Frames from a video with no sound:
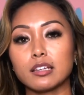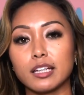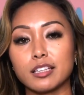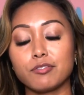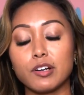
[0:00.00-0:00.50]
Like,
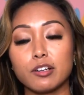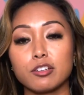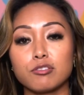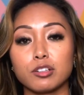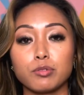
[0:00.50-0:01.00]
it's very
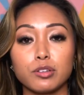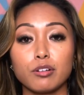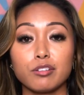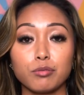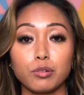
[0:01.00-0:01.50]
strict with
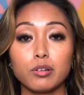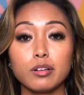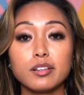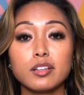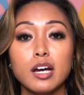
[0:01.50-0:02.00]
those
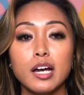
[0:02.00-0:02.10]
rules.